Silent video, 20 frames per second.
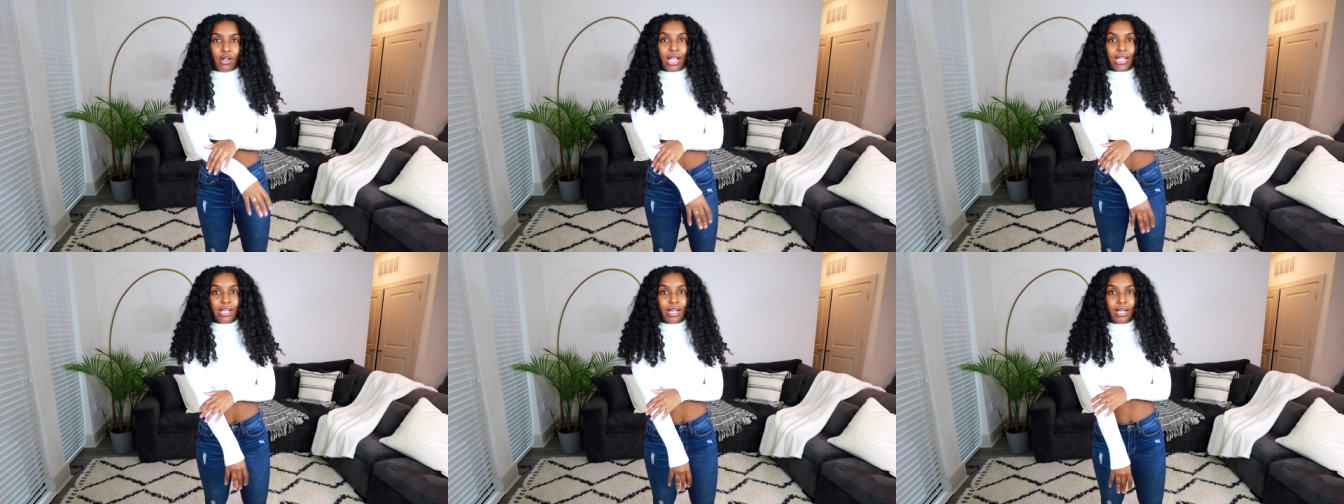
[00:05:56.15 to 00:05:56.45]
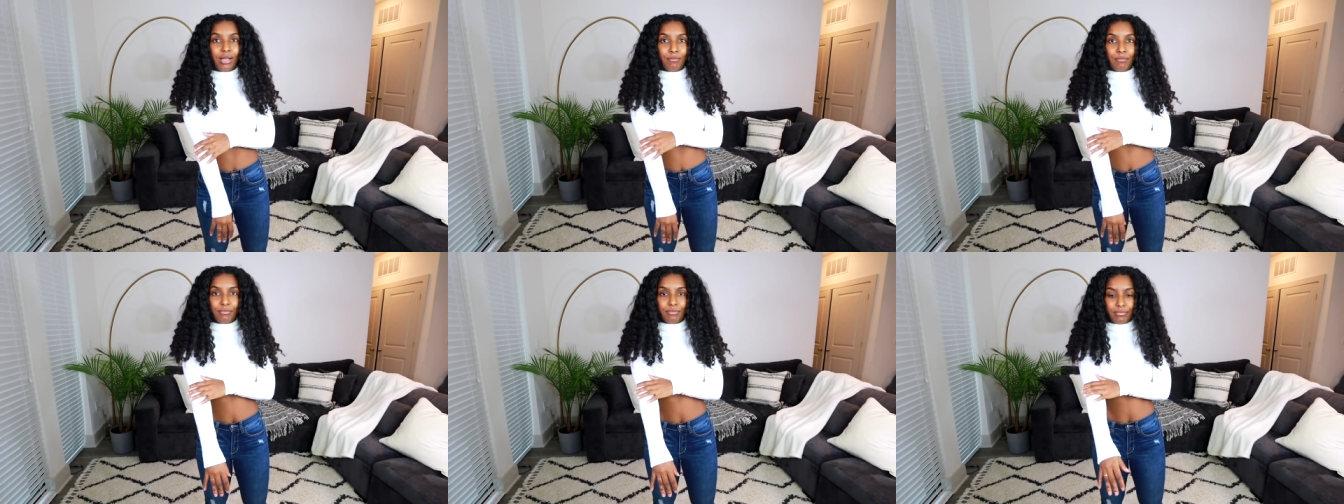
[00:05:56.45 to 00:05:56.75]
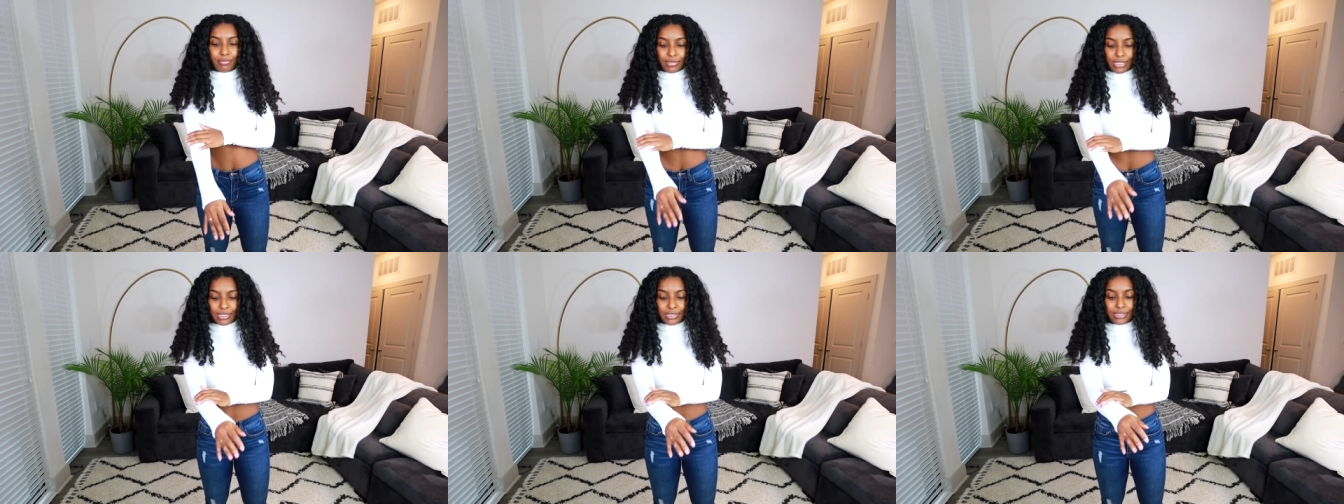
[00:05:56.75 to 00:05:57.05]
I got
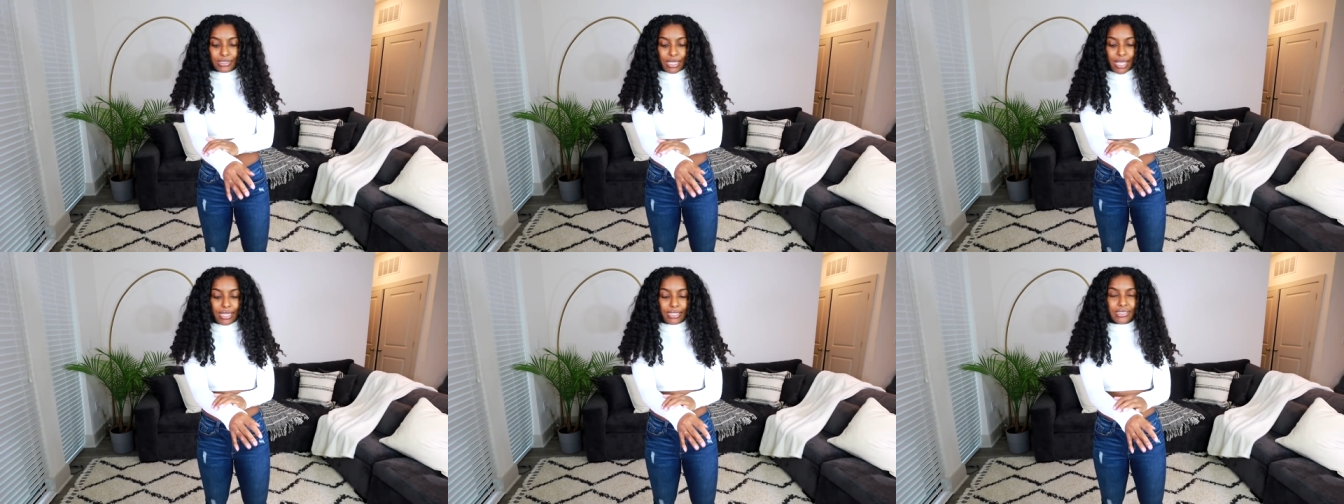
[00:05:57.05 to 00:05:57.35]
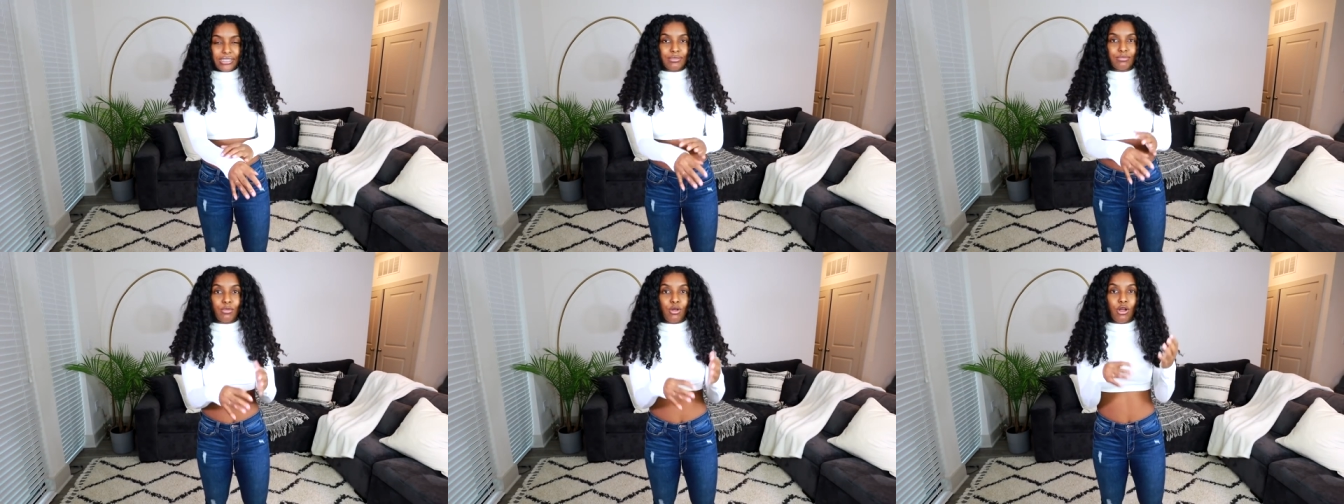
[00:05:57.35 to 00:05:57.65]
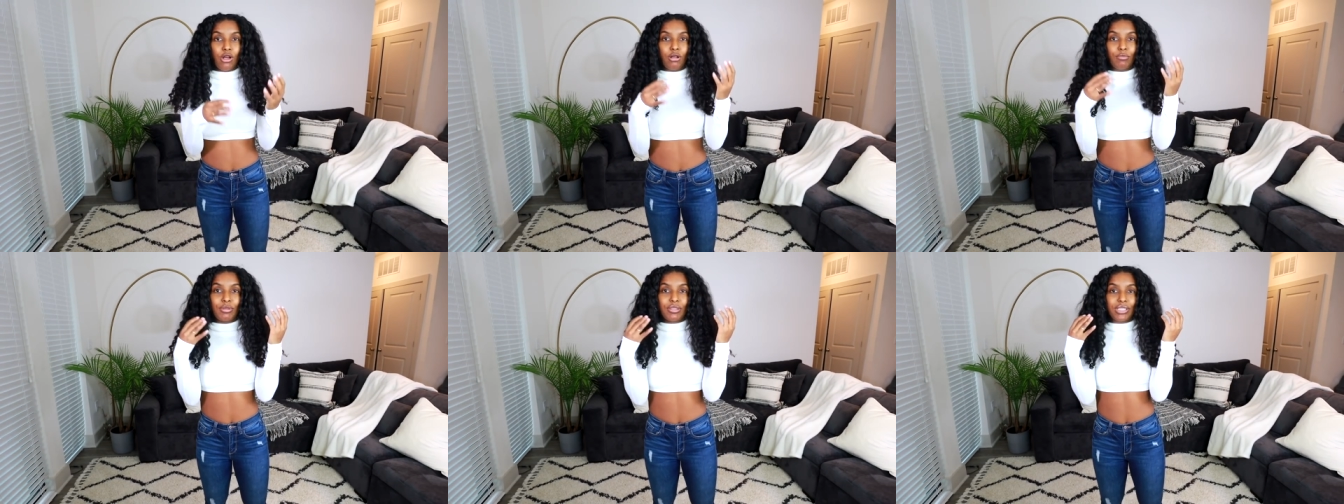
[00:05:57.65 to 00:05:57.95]
a size
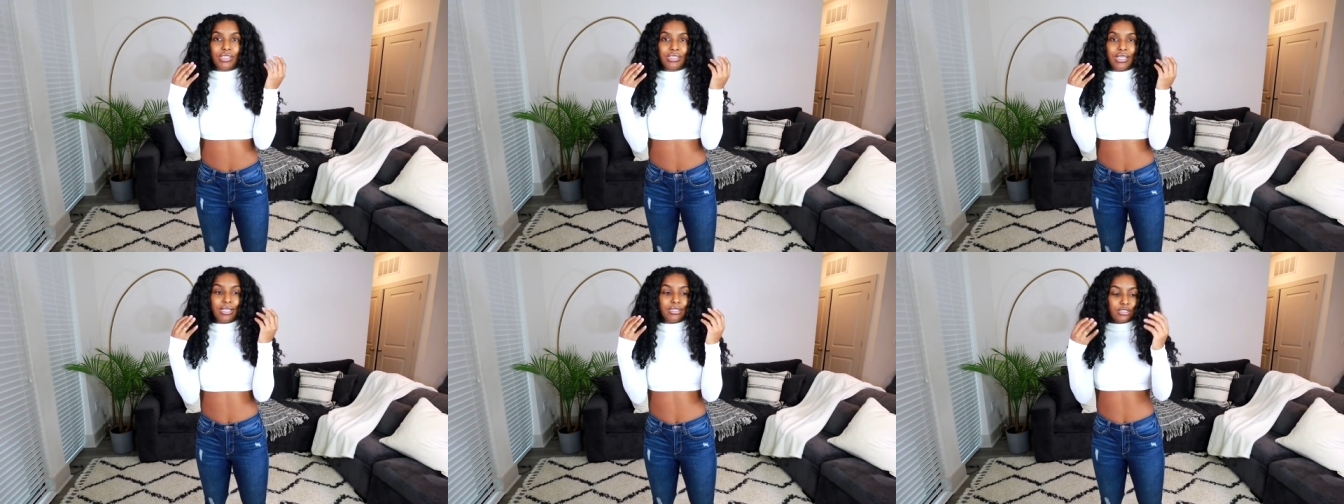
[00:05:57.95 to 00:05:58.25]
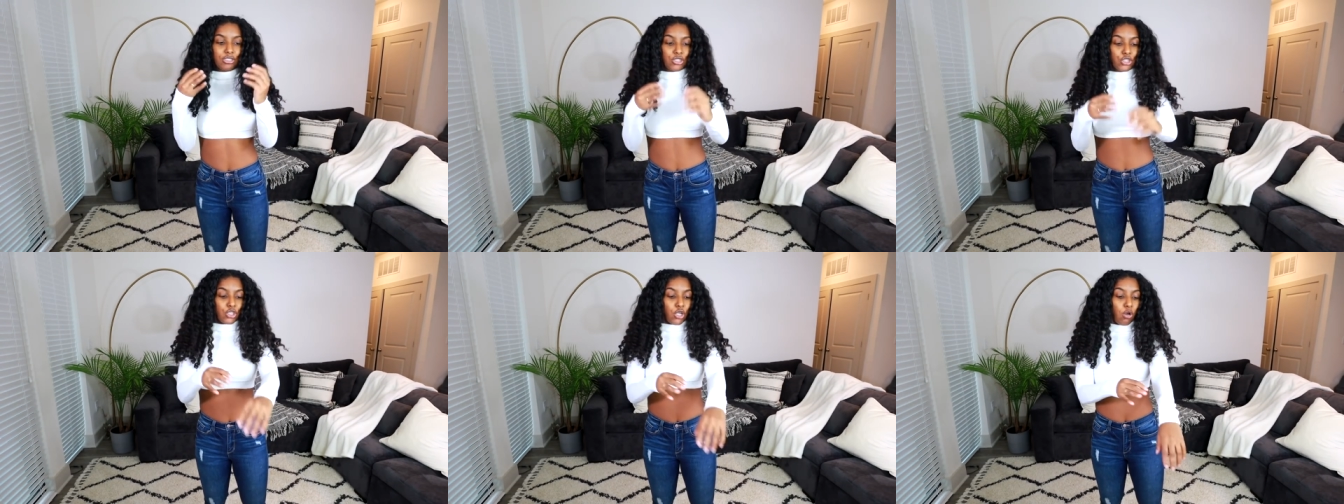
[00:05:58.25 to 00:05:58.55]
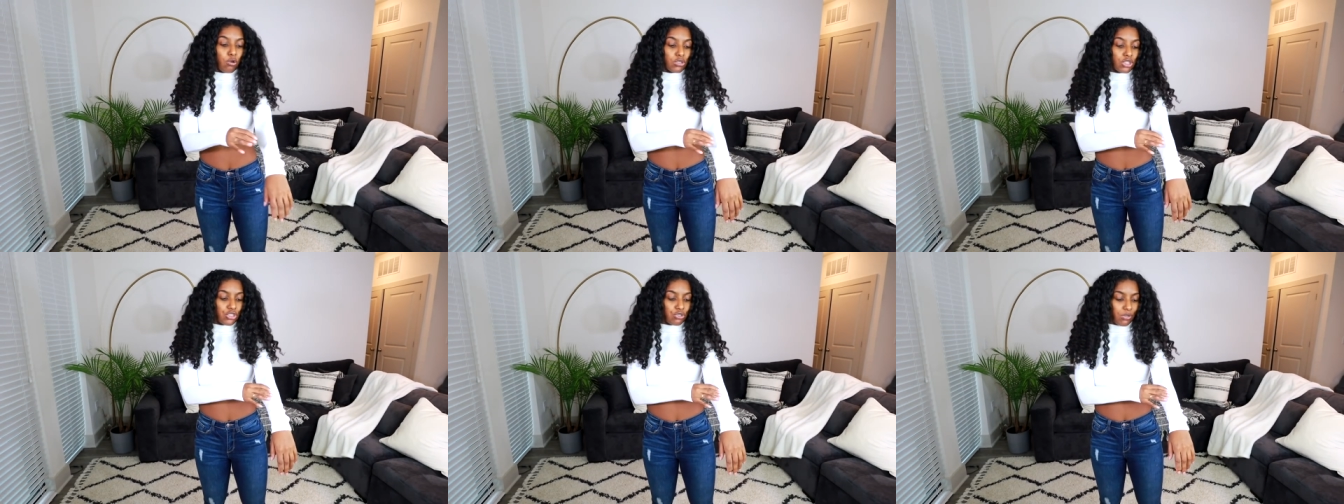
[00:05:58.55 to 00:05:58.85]
small, but this has
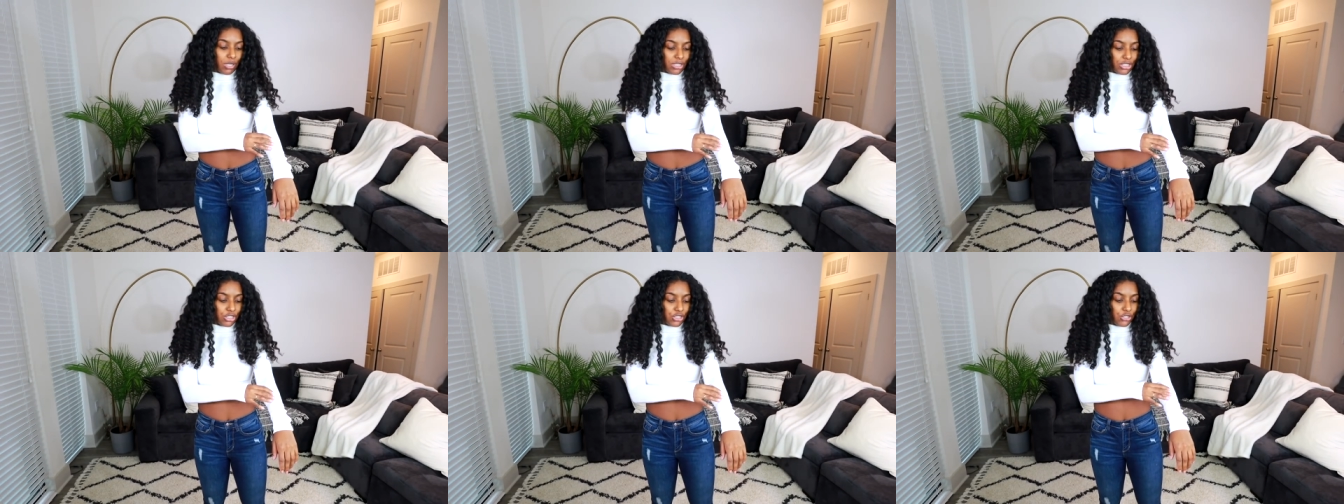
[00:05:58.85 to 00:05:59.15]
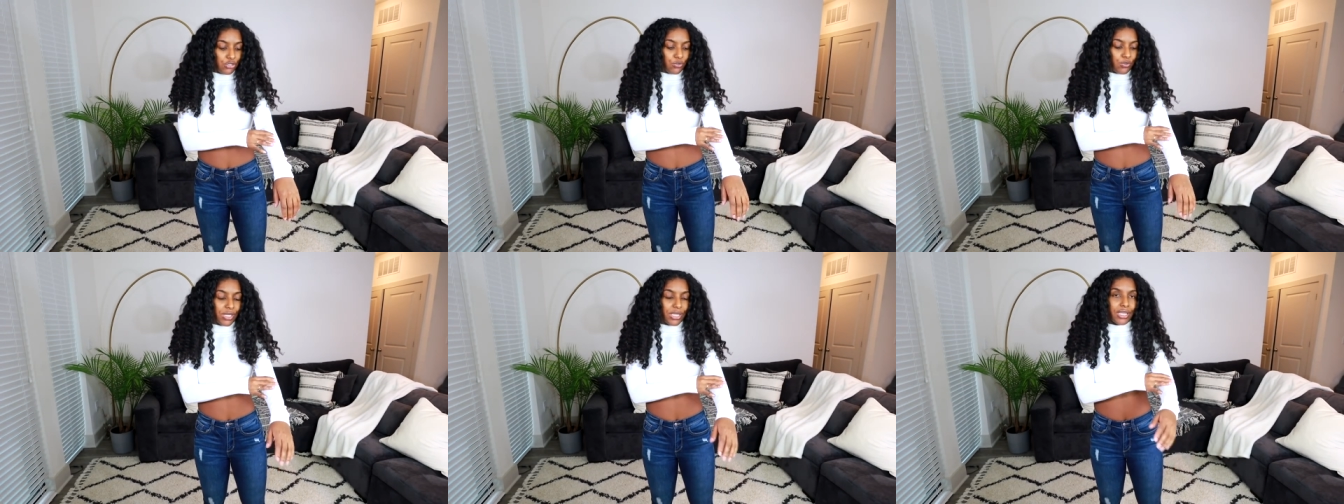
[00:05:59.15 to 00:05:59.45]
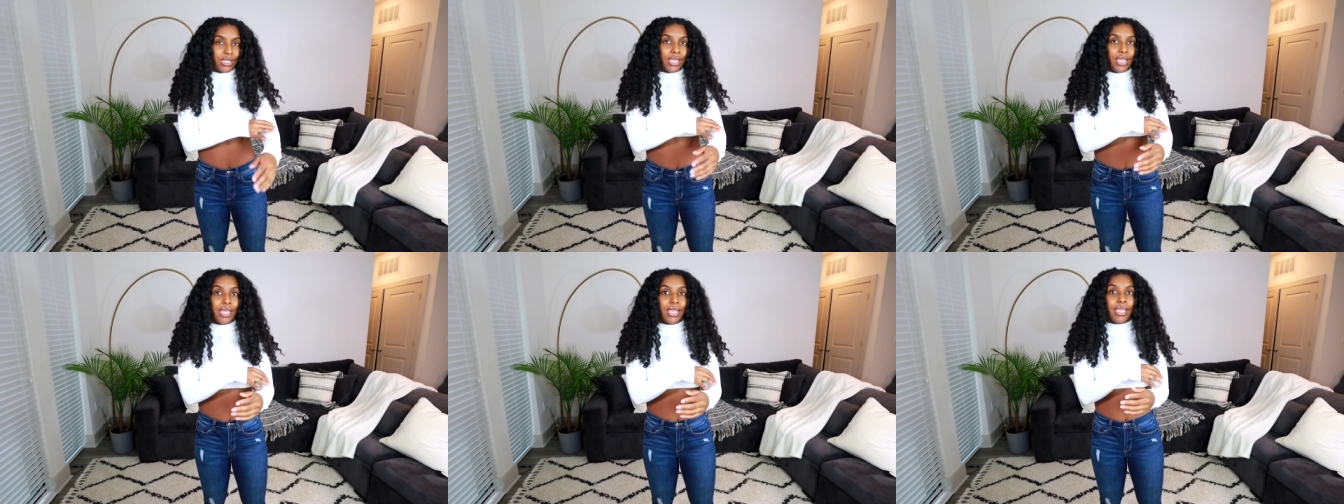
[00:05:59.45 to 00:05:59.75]
no stretch to
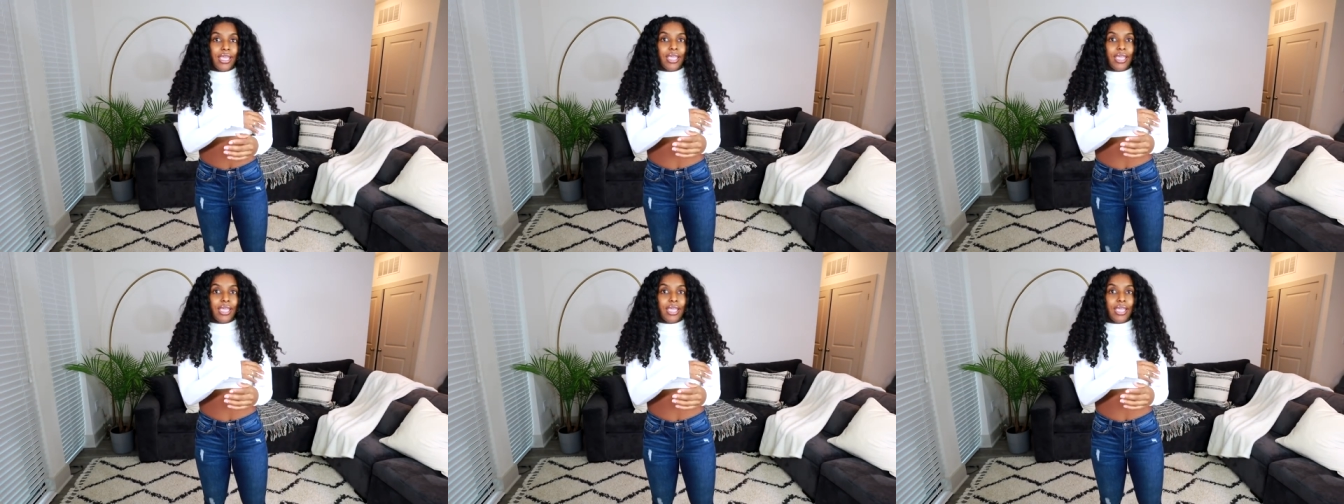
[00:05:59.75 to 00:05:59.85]
it.